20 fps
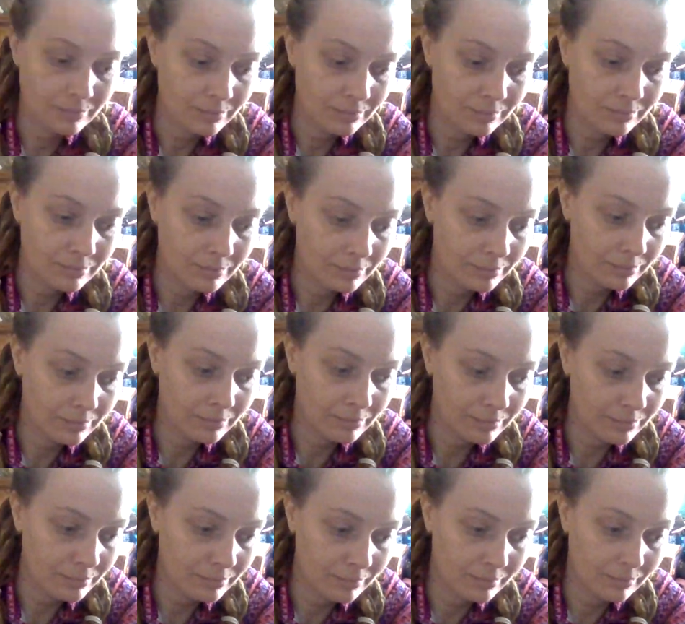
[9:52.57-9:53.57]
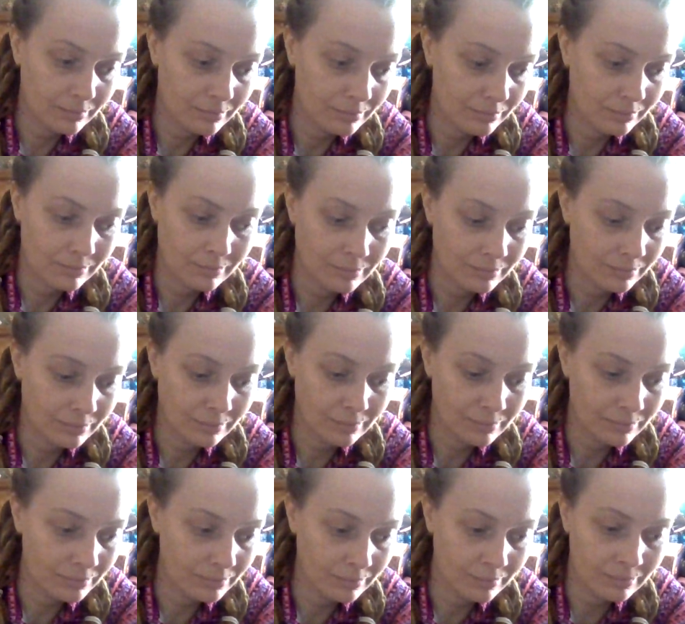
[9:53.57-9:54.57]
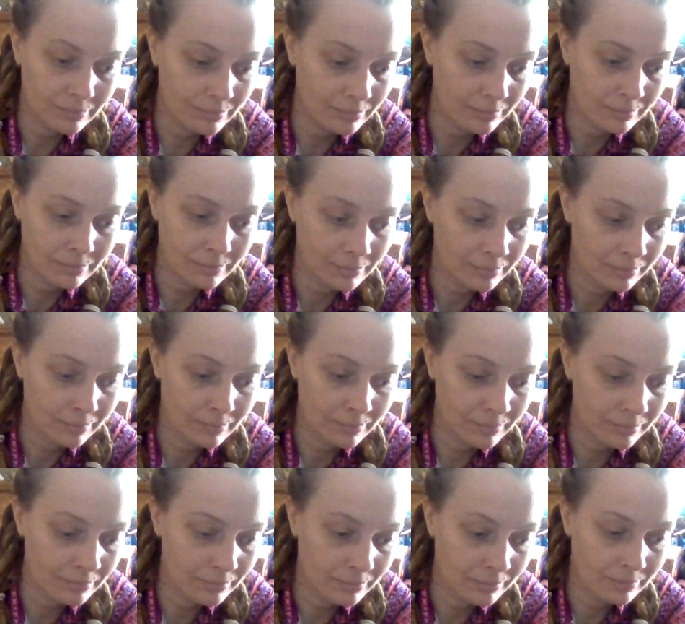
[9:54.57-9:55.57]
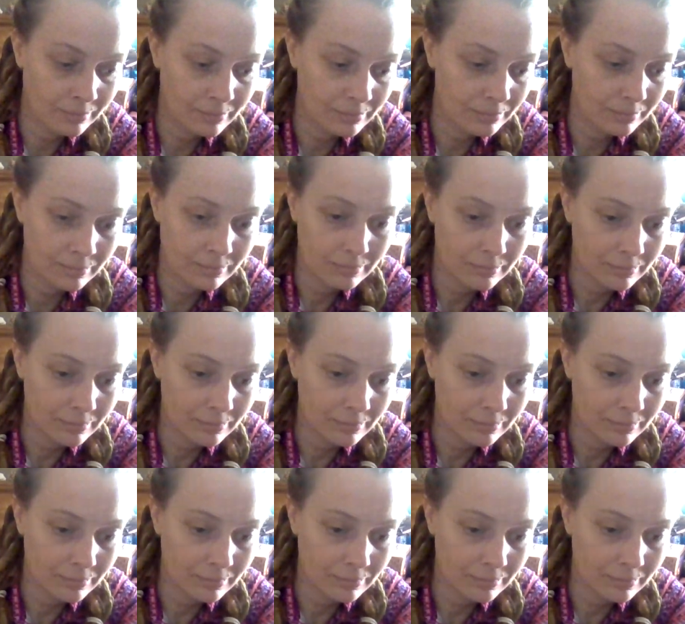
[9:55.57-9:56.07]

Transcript: No one is speaking in this clip.